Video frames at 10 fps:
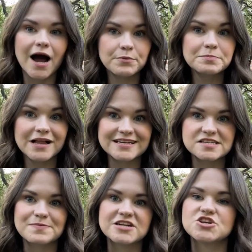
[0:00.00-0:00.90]
would plan to
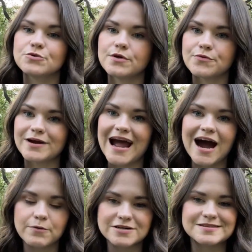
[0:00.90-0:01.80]
spend 2 to 3
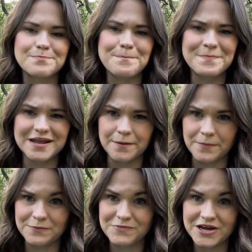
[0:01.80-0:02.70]
hours
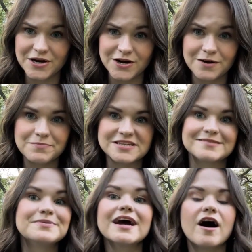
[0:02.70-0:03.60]
minimum here, but to
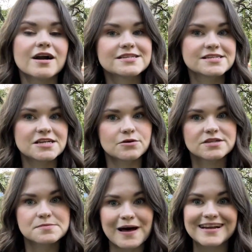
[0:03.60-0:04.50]
be honest, you could
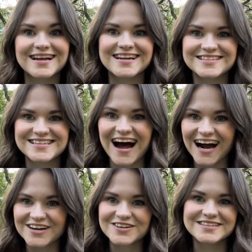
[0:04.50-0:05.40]
spend an
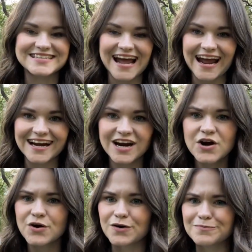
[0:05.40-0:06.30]
entire day
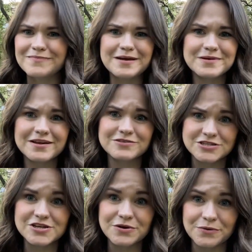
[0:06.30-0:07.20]
or maybe even
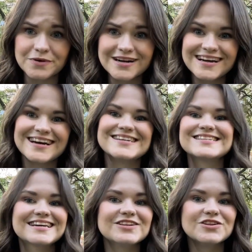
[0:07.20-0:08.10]
2. It is
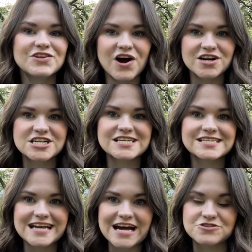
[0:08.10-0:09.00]
the
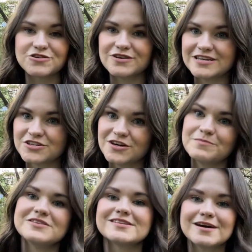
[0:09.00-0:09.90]
largest natural history
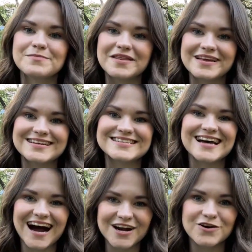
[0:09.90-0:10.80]
museum in the
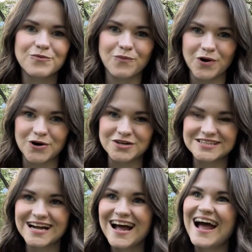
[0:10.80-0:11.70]
entire
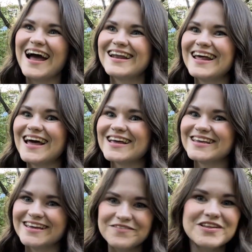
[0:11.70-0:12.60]
world, and
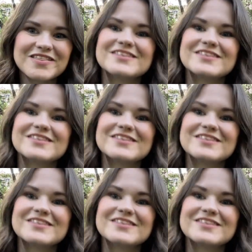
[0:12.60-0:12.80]
given the